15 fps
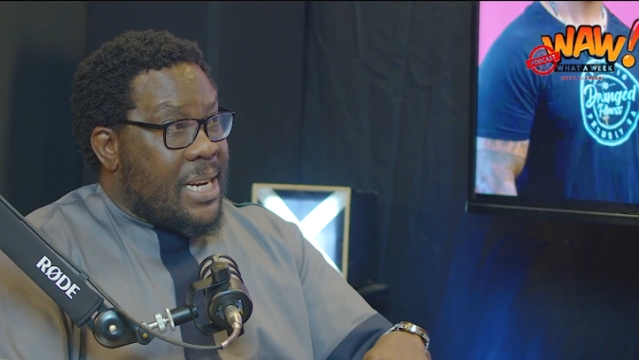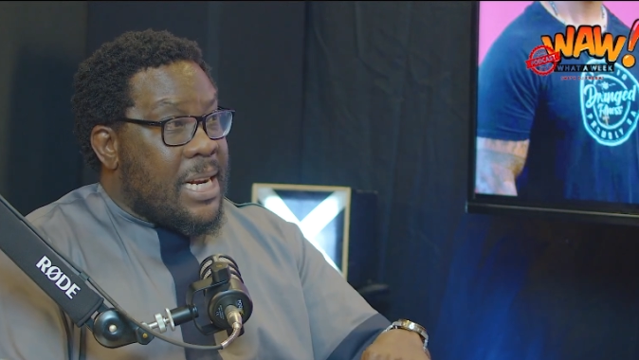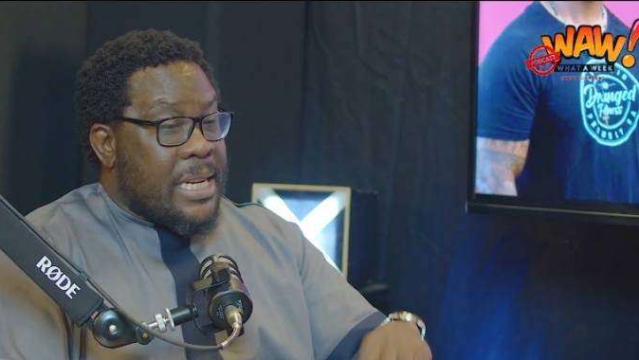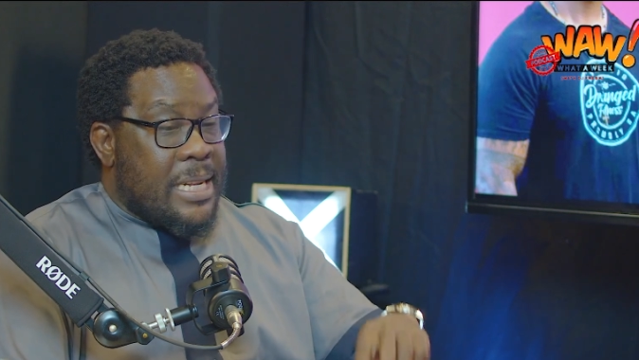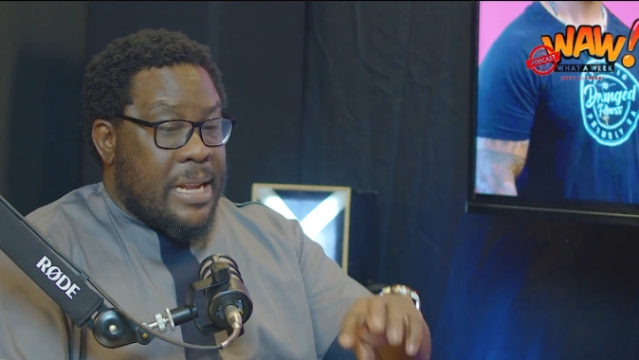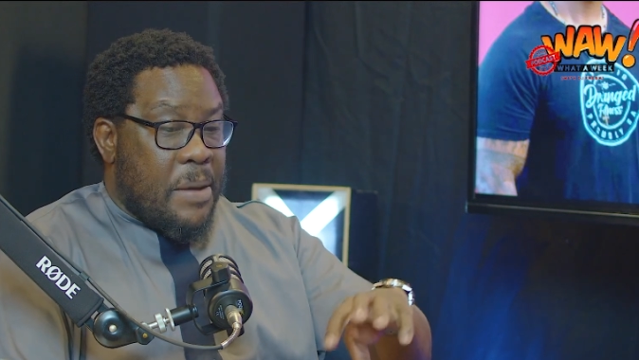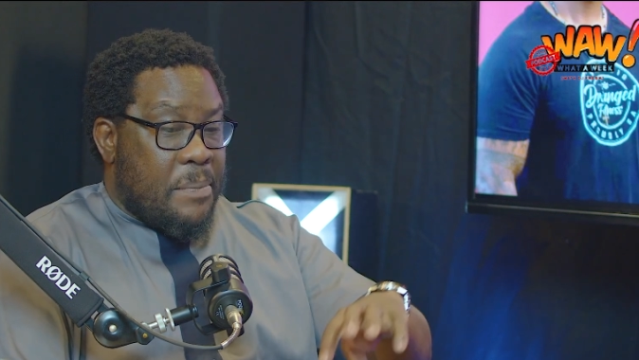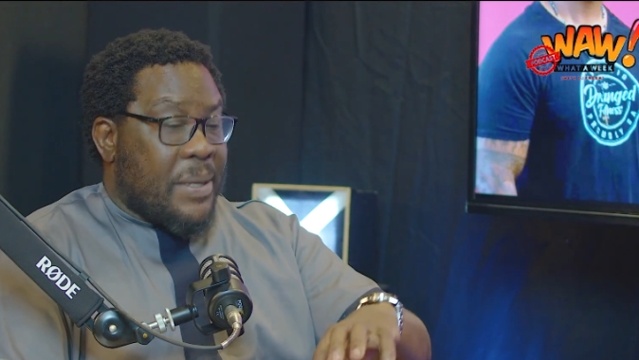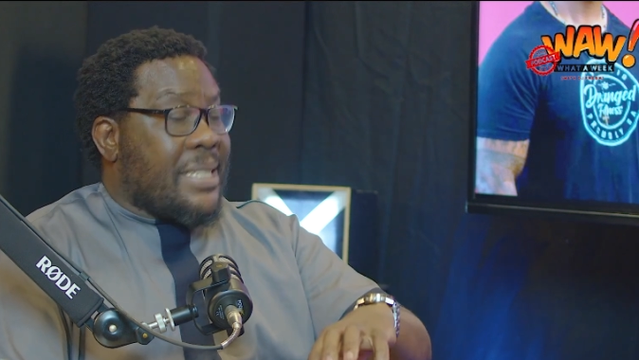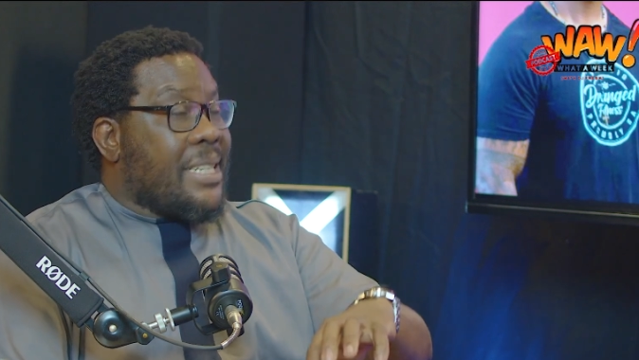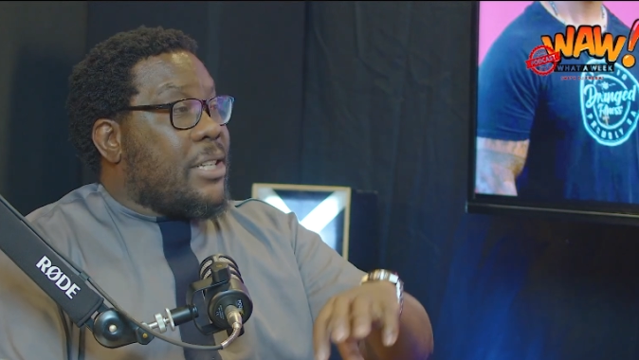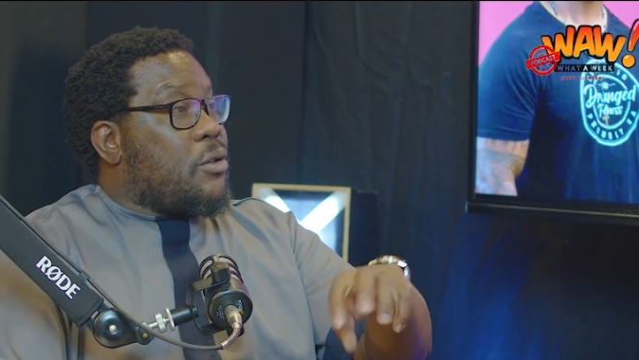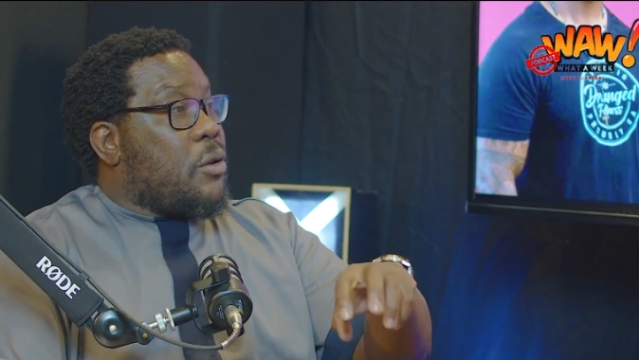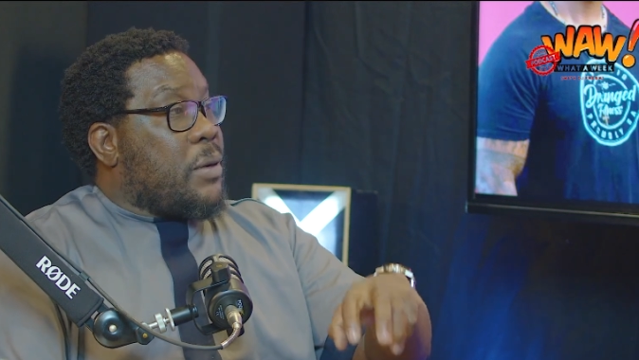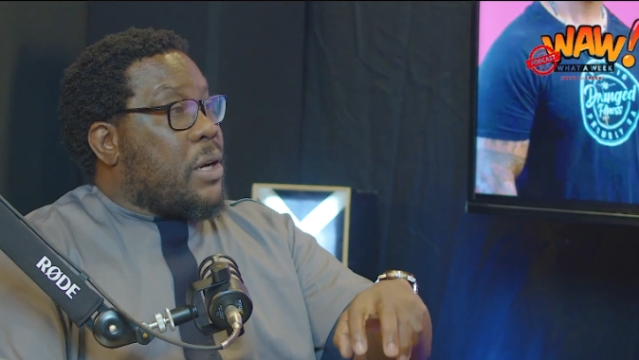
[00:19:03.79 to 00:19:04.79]
that a person
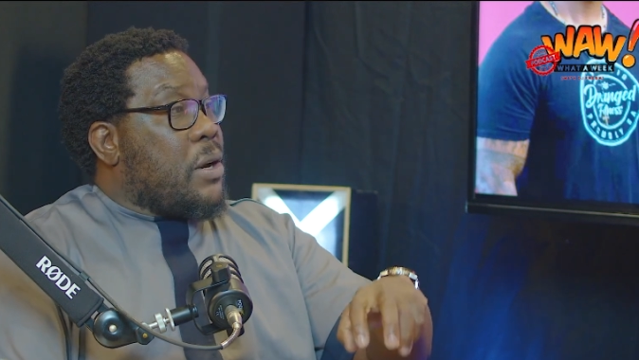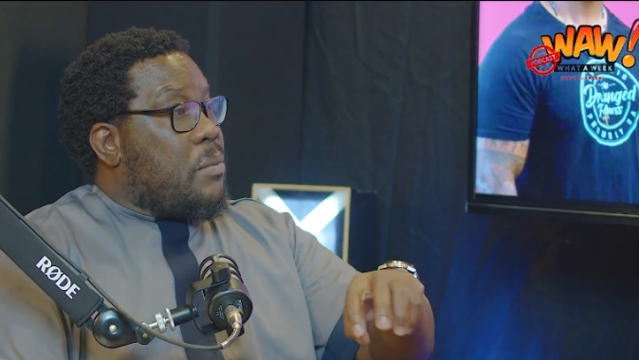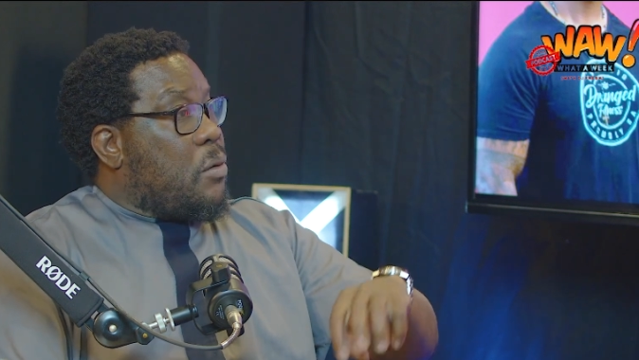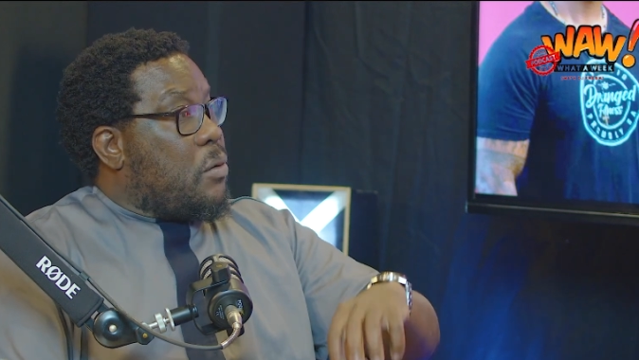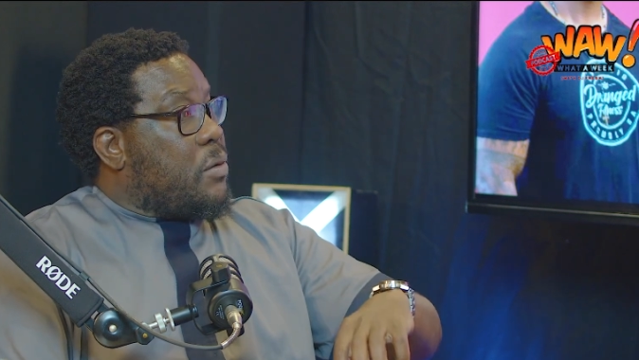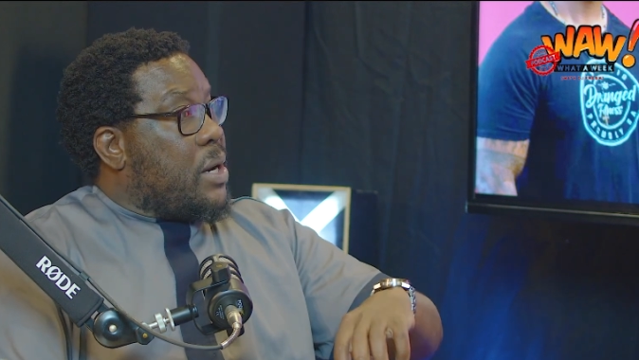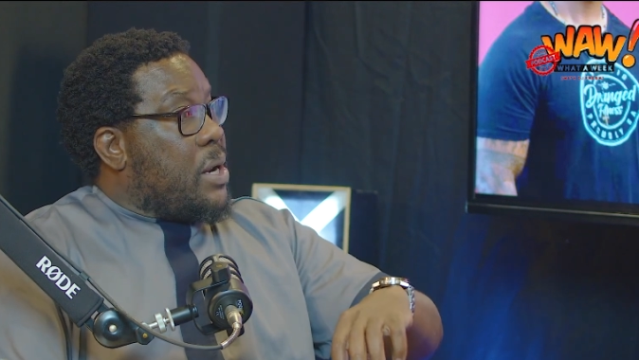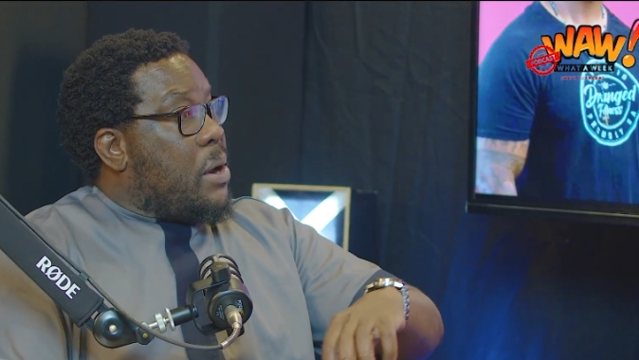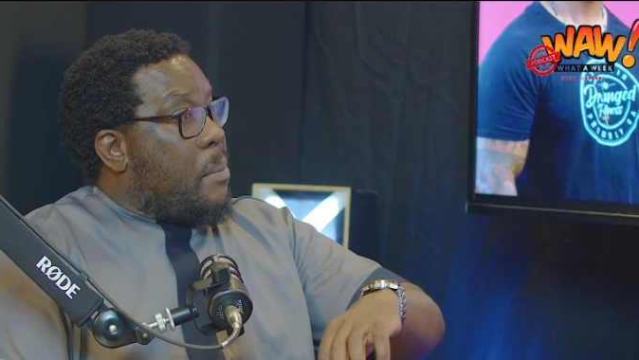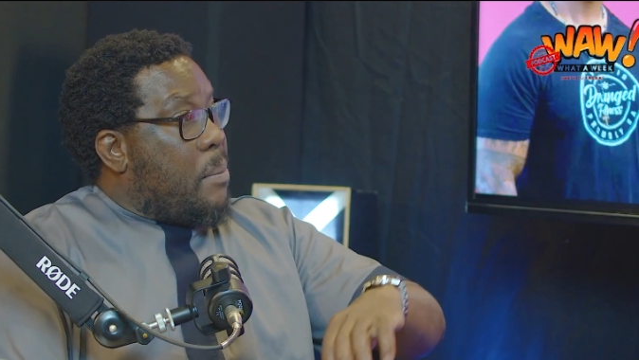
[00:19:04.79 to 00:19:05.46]
is to be removed